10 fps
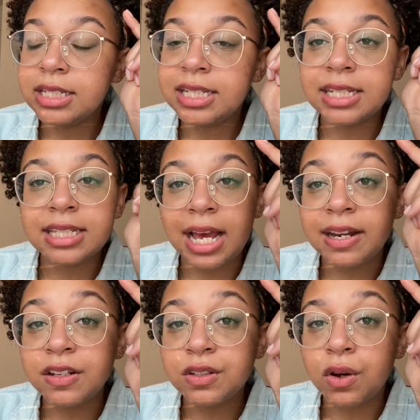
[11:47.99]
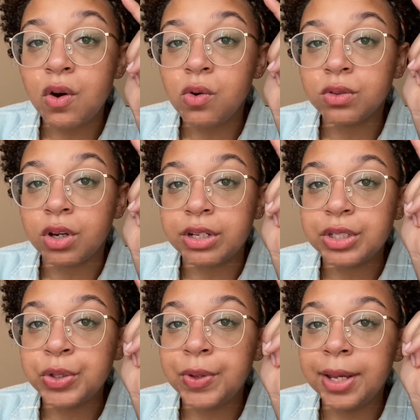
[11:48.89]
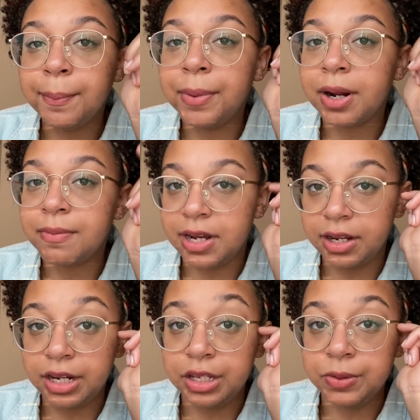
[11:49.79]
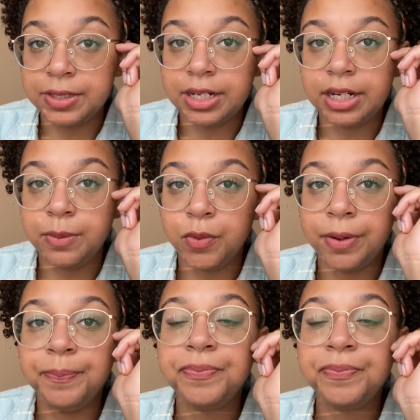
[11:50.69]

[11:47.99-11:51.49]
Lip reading: decided to hold on to it, but I'm not going to use it anymore.